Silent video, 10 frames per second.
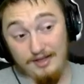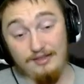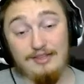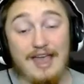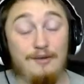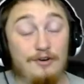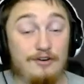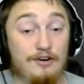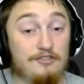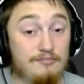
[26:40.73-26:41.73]
gain
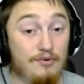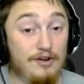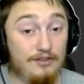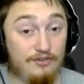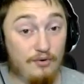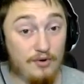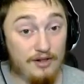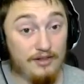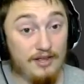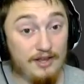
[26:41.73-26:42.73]
recursion points so
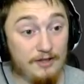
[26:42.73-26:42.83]
quickly,